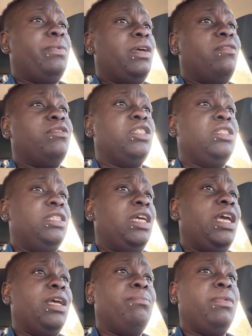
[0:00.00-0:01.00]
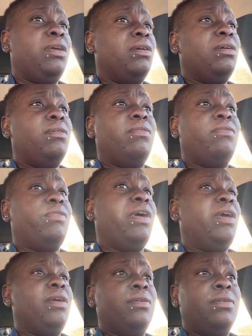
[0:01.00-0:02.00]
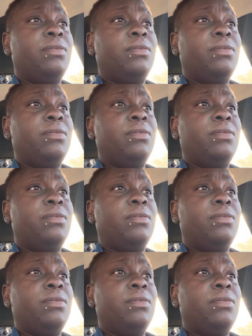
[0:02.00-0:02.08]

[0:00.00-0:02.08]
because if she didn't, me and her gonna fight.